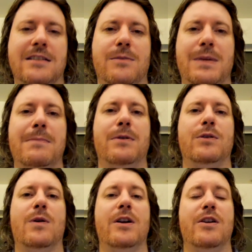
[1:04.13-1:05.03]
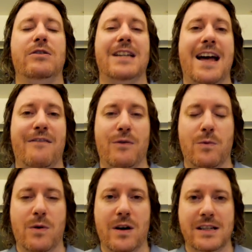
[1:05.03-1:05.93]
to people who are known to have
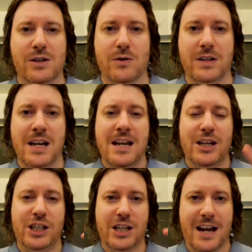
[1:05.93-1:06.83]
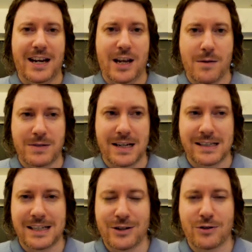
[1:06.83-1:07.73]
what is called shiny object
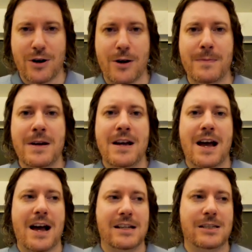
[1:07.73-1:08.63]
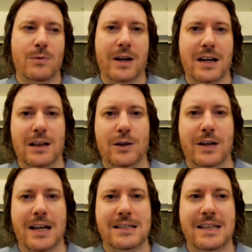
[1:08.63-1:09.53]
syndrome. So we're gonna
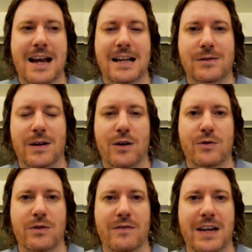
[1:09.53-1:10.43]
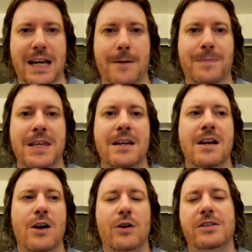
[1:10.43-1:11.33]
look into that as we go through the video.
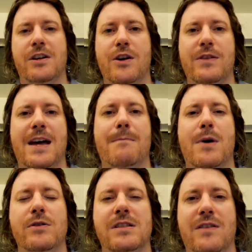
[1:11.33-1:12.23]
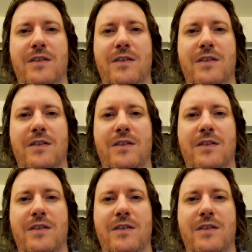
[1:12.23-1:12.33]
Also know that most of the